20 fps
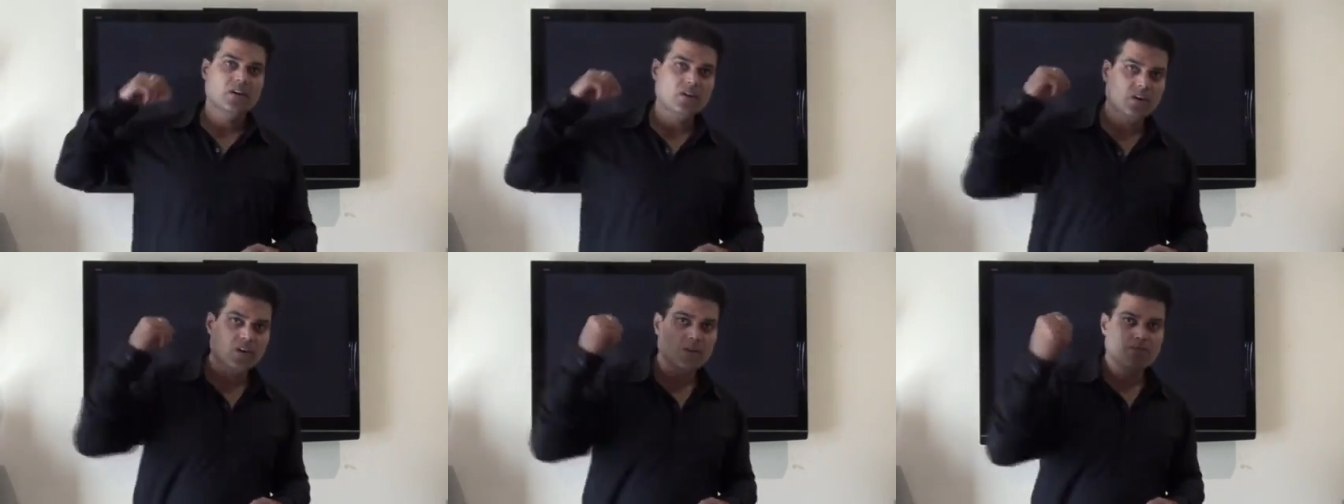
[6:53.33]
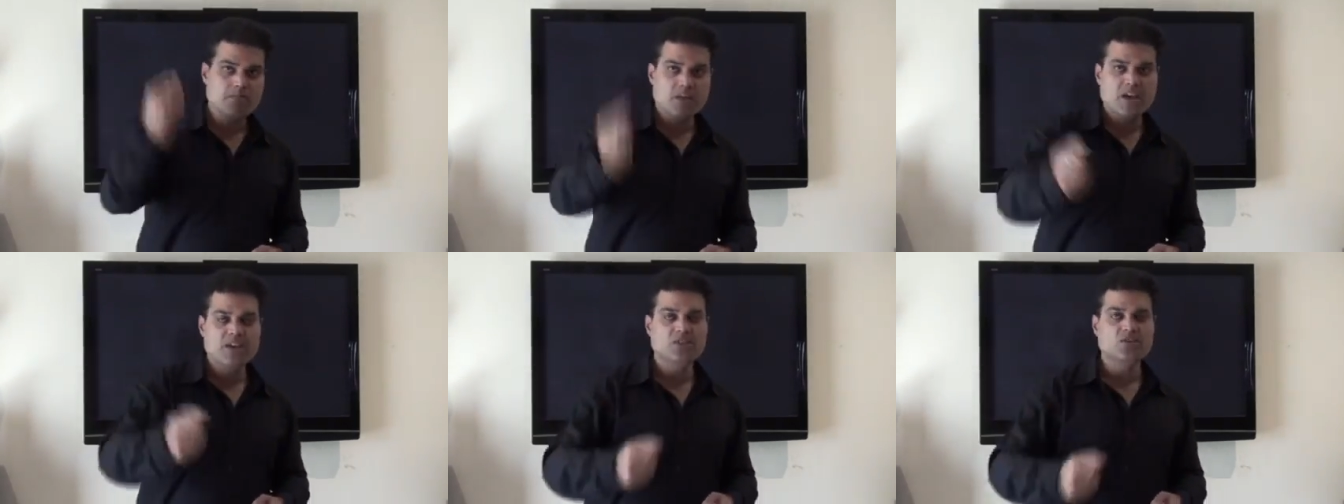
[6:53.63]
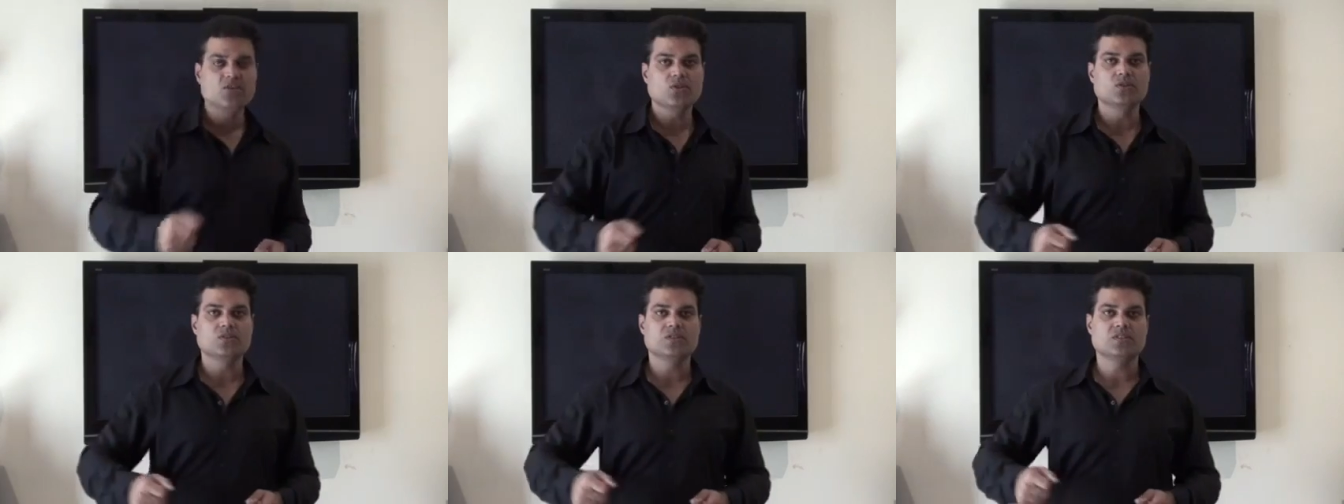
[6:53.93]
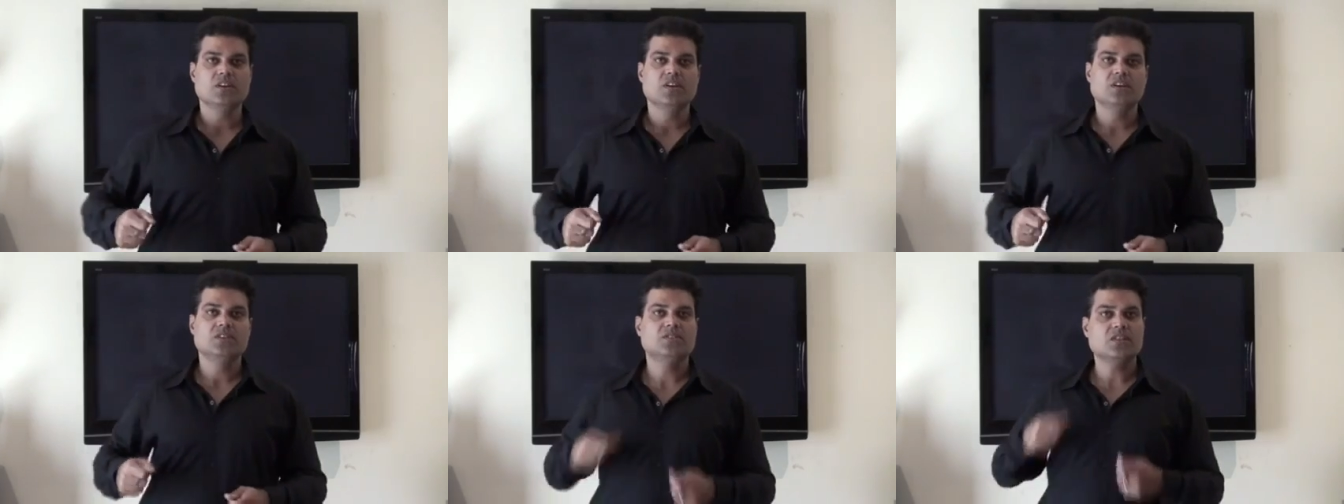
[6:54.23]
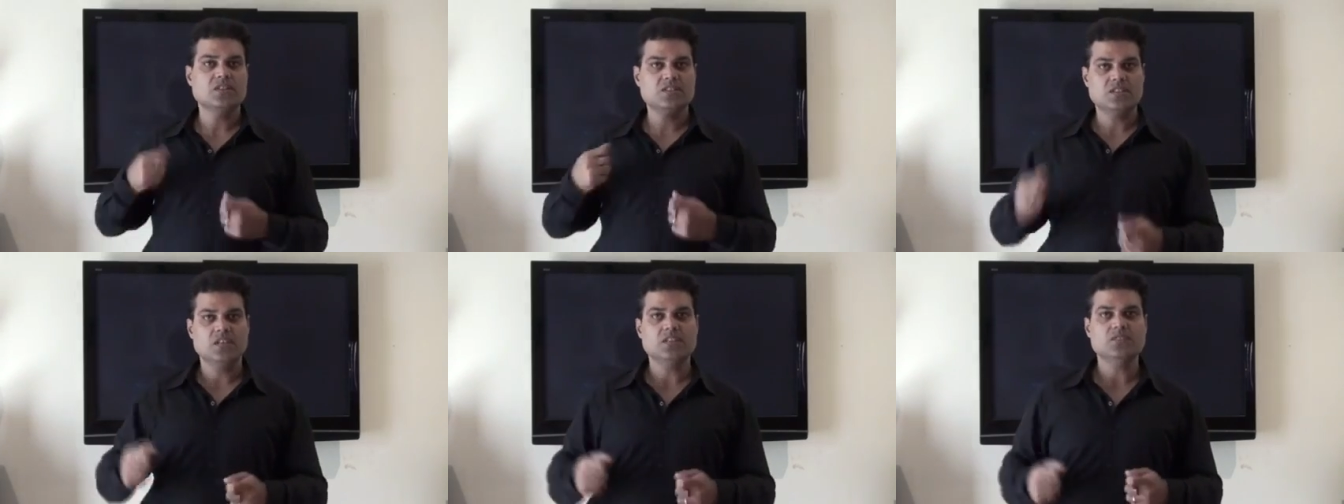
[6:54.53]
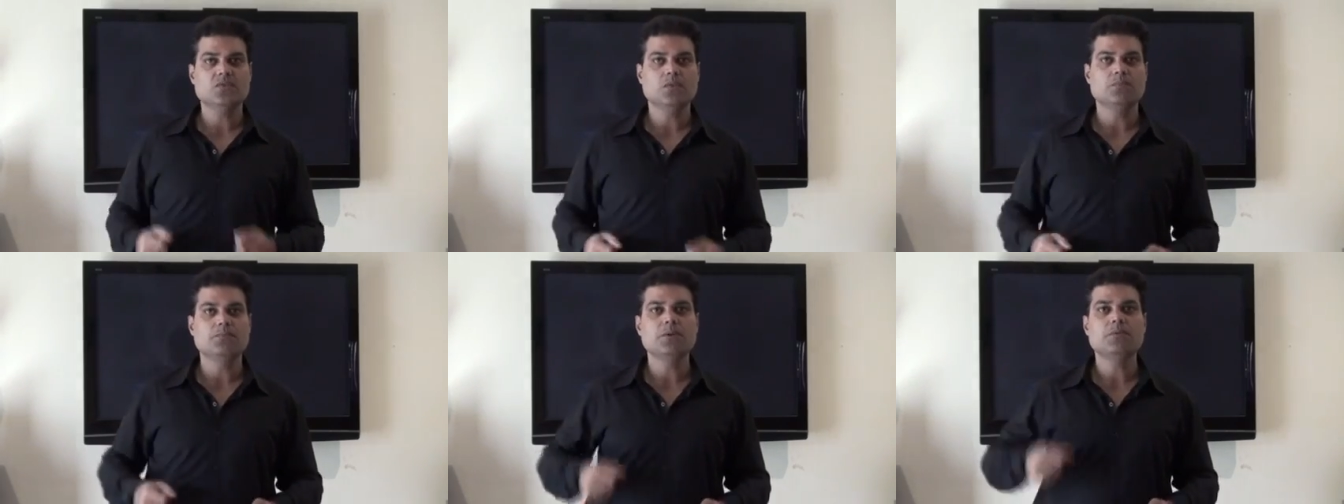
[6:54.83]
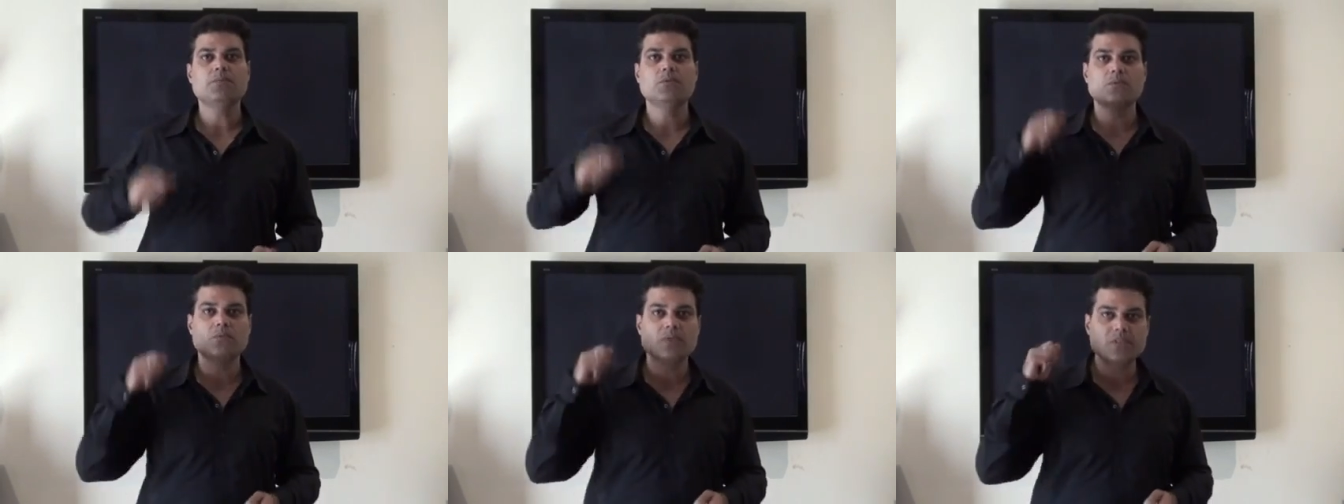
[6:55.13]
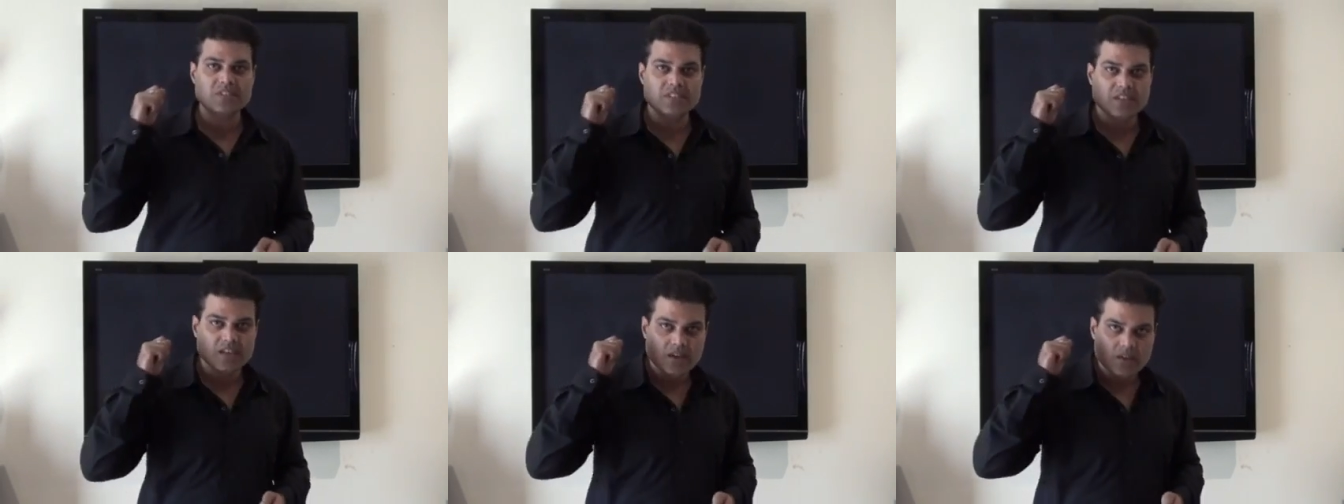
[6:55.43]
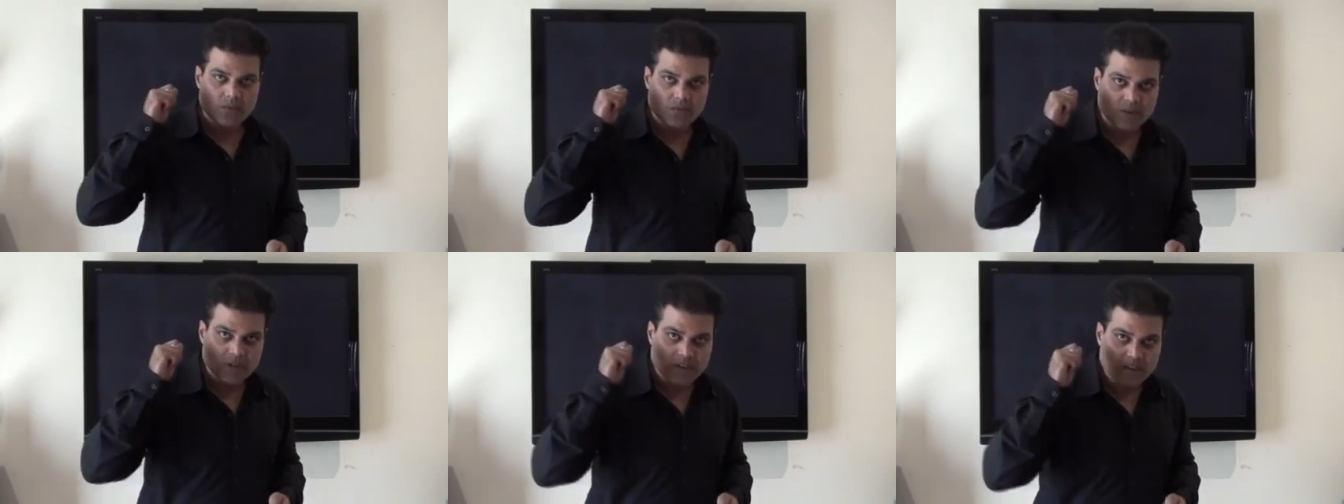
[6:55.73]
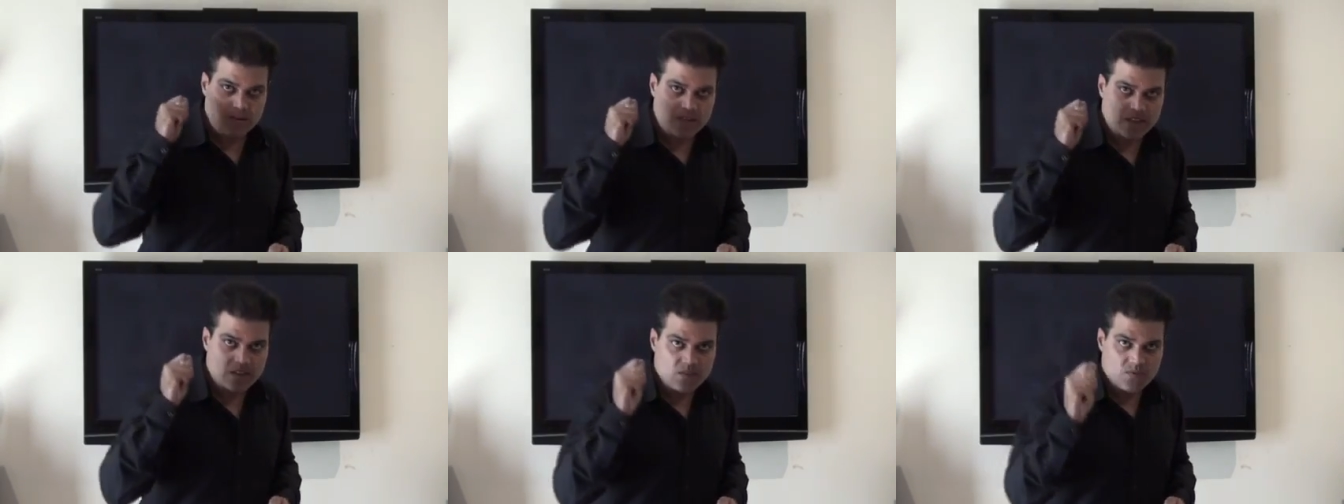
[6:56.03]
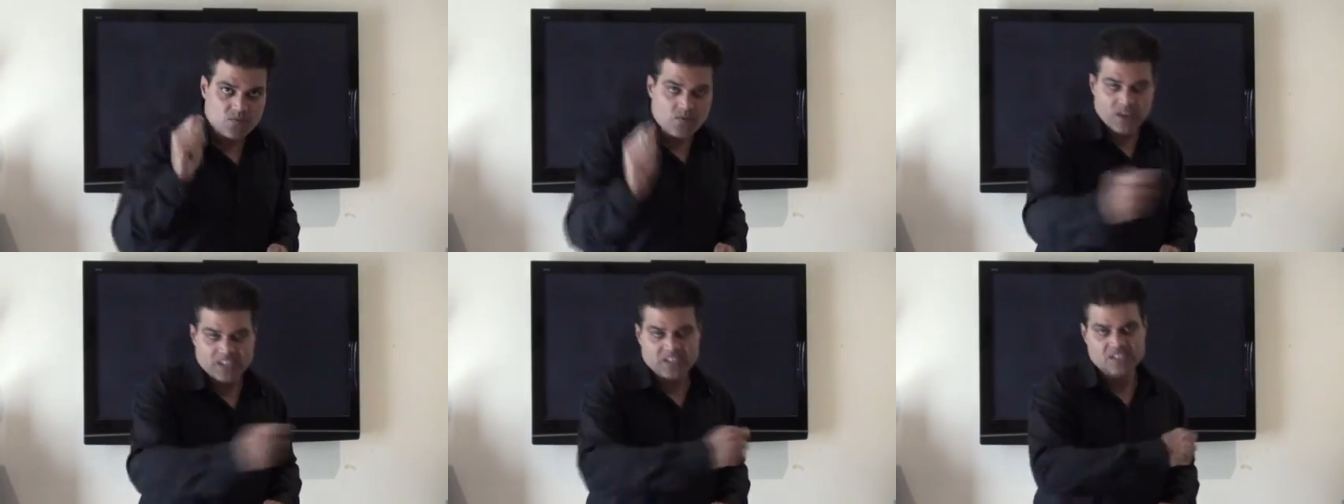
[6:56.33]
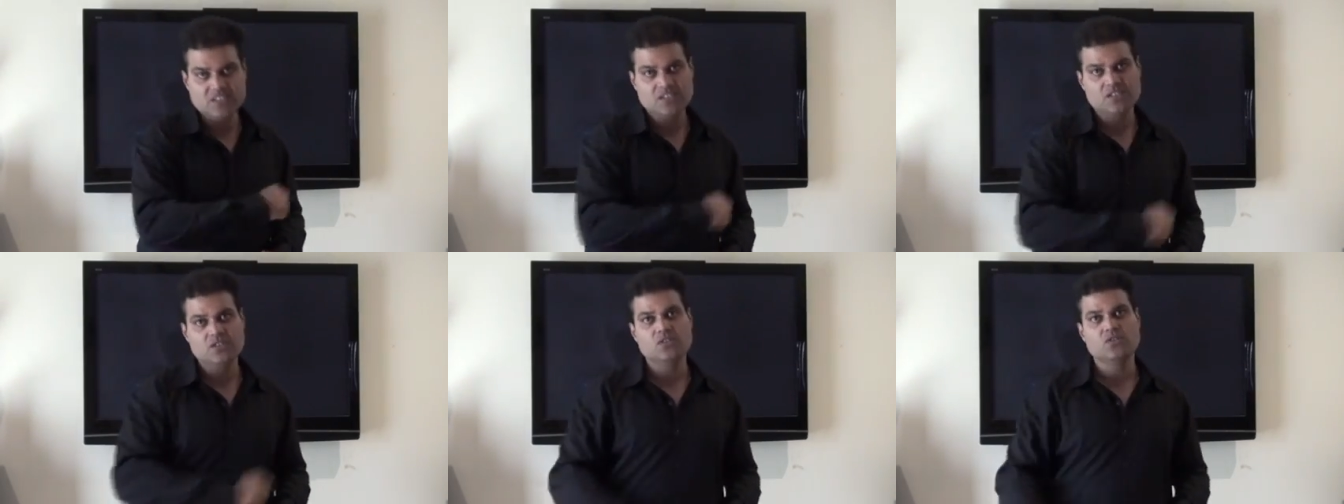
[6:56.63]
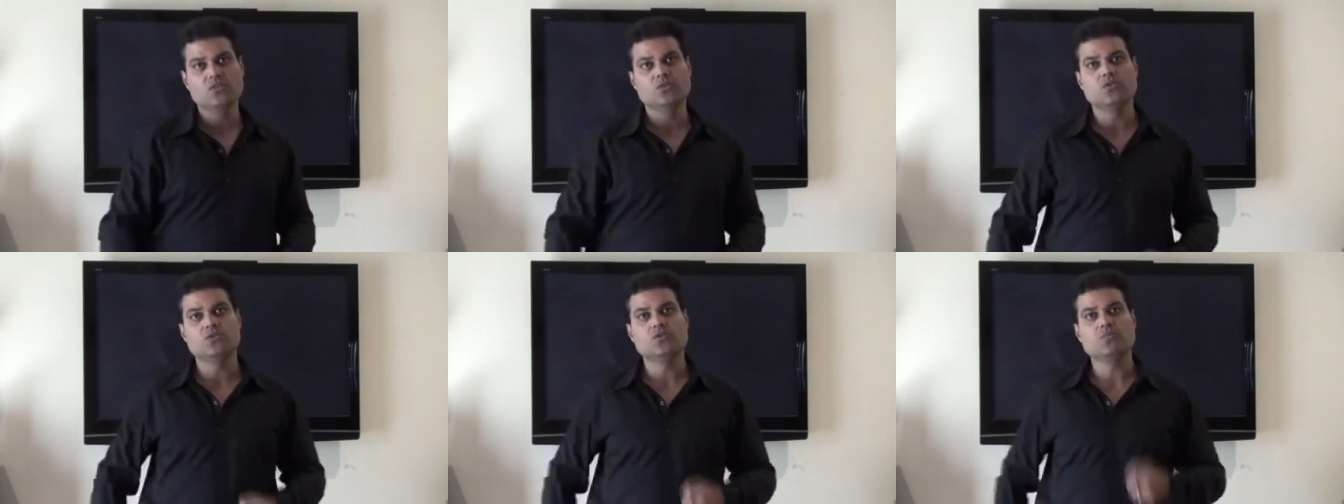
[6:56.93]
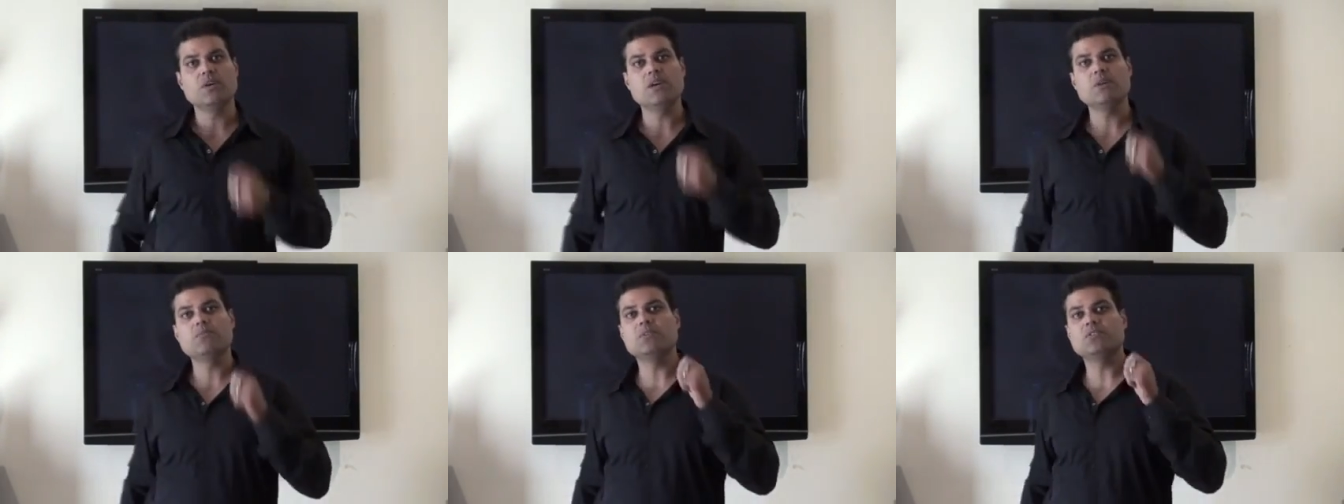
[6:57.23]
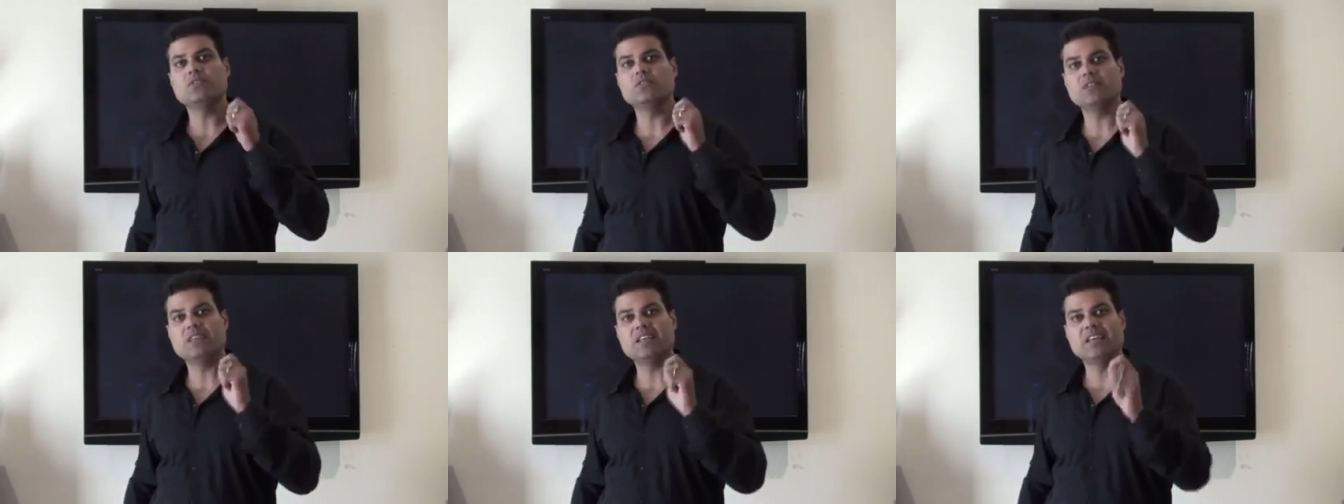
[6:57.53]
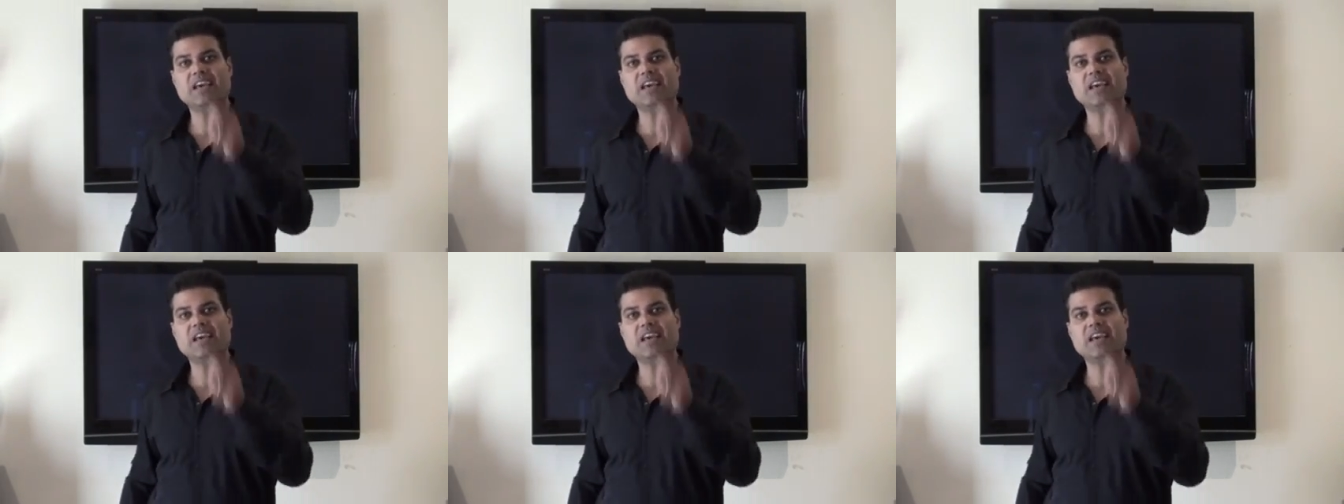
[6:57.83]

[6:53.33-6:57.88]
a lot of mentors, successful people will invest in you to be able to